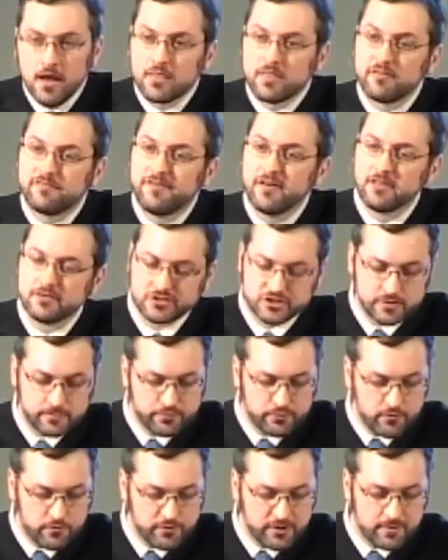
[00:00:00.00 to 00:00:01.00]
The fellowship
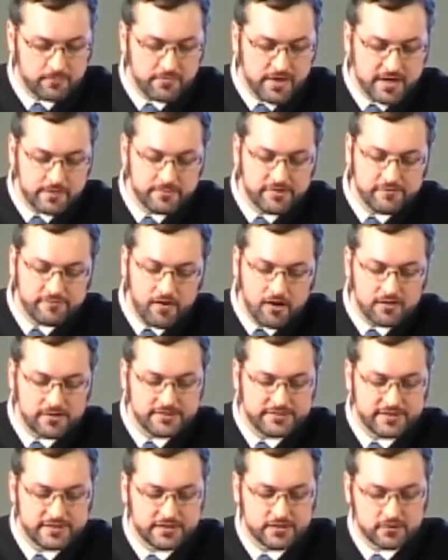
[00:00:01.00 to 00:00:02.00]
program led him to
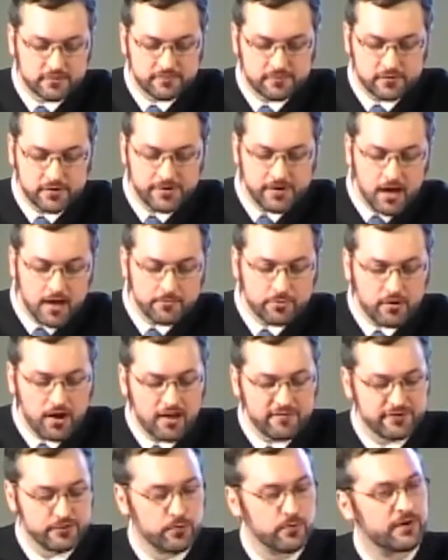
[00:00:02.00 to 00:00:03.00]
volunteer for a
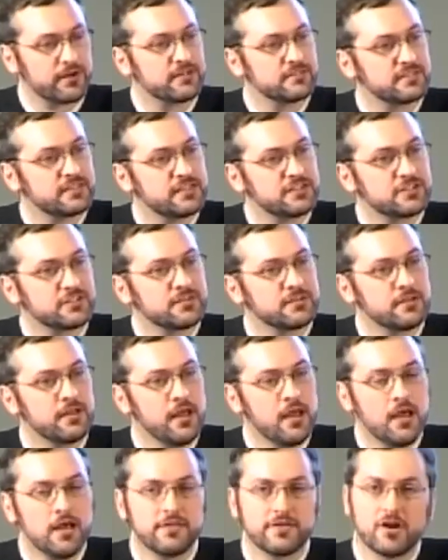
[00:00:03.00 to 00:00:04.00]
nonprofit organization
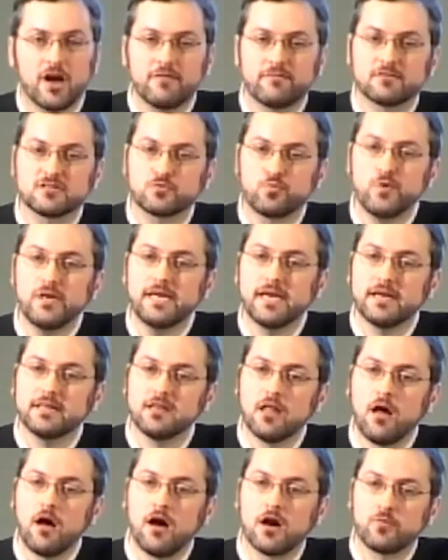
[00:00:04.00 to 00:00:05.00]
that offers weekend
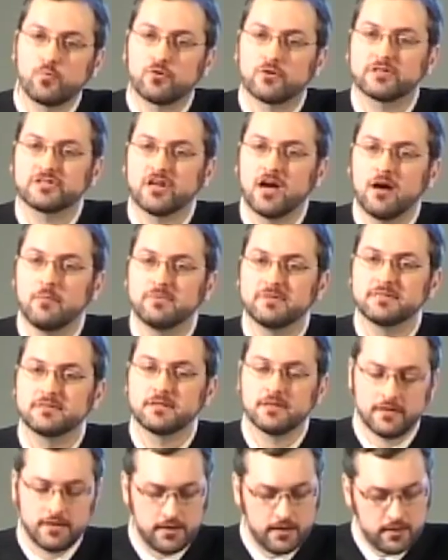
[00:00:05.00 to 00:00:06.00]
long workshops
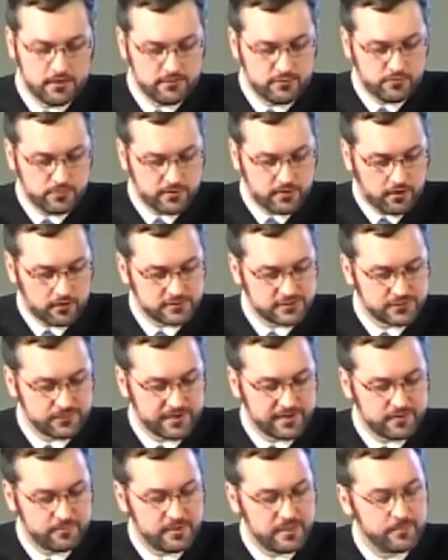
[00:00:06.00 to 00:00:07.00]
to
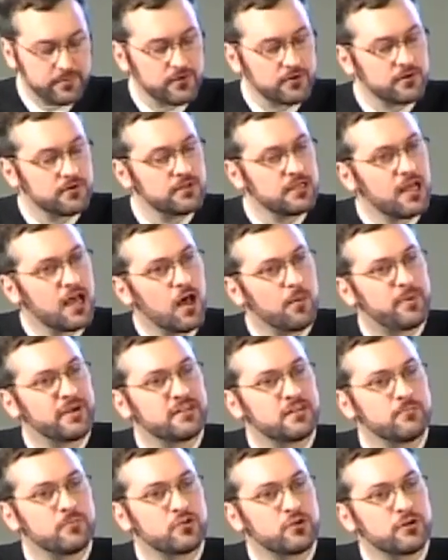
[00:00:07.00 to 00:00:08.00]
incarcerated people, helping
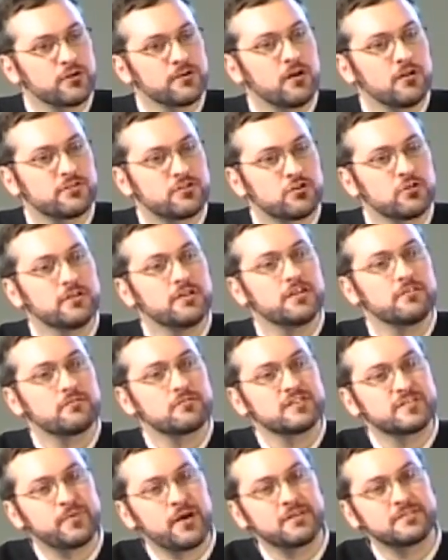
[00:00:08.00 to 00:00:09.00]
them learn alternative
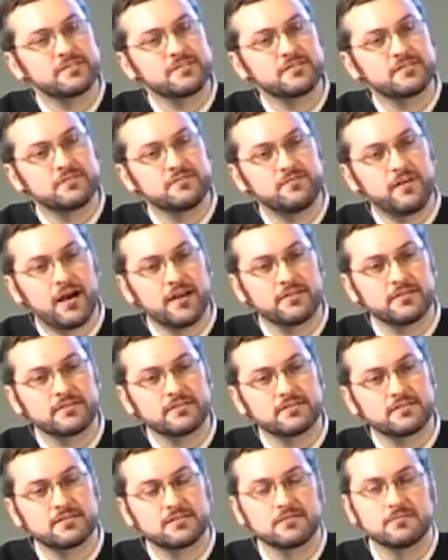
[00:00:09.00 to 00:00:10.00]
responses to
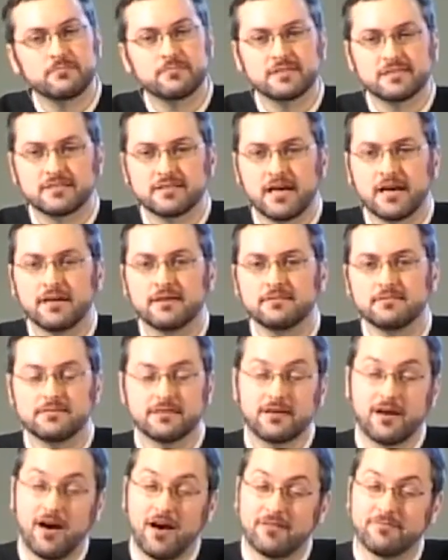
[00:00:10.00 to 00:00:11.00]
violence beside the
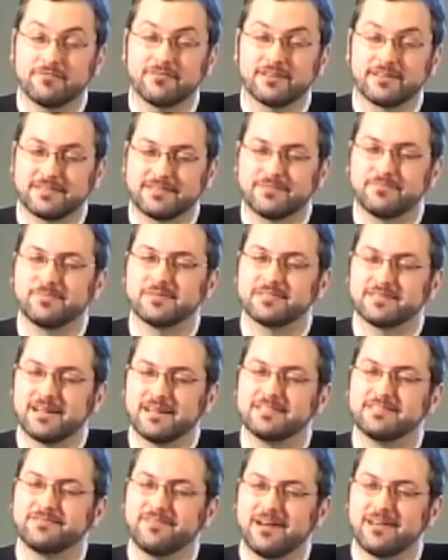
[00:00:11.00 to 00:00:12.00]
conflict
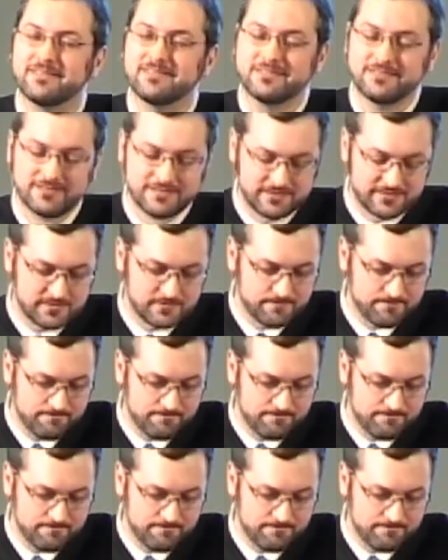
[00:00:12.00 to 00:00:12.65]
besides violence.